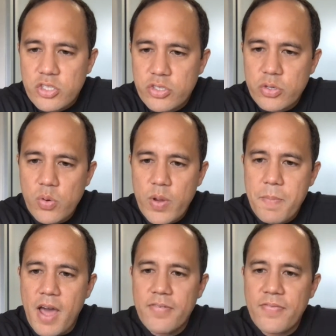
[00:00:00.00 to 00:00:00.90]
Do
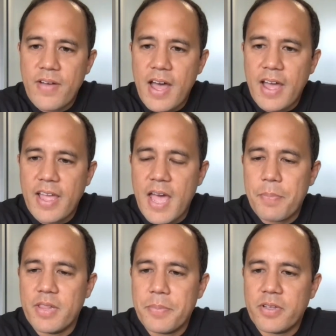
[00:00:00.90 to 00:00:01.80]
we modify
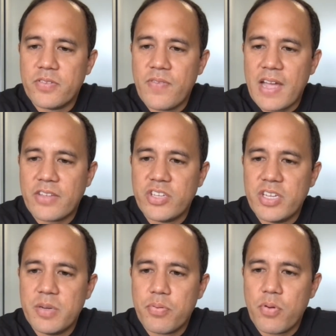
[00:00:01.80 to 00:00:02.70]
epileptics
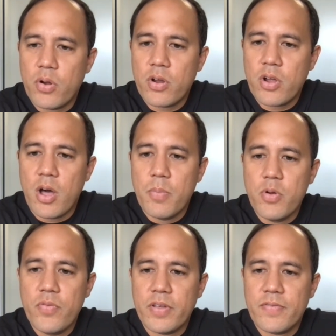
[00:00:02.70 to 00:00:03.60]
vaccine protocol
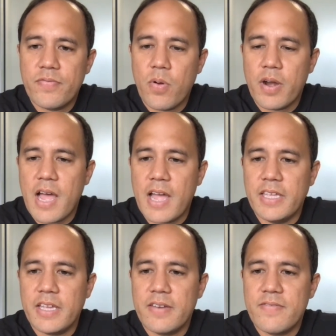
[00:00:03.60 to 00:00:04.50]
moving forward,
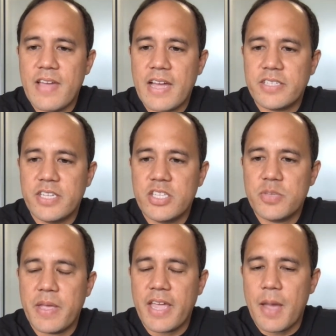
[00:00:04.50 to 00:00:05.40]
i.e. can
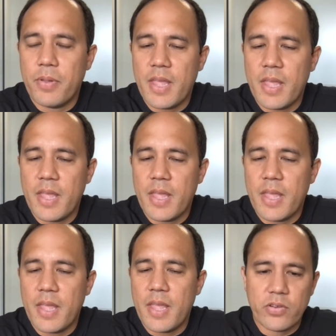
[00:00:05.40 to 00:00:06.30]
vaccines make epilepsy
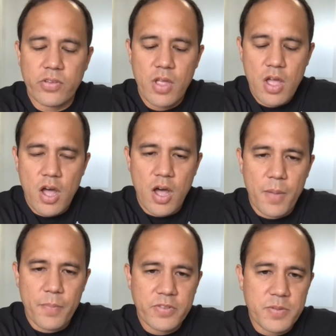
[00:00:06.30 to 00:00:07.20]
worse?
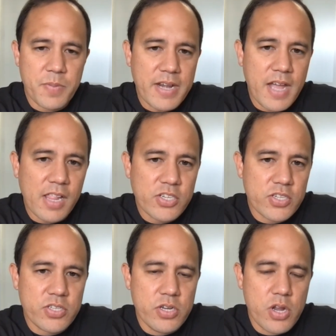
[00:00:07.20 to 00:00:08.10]
To my knowledge,
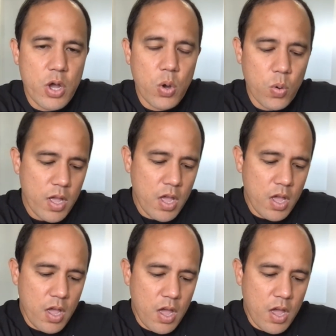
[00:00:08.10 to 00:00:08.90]
there's no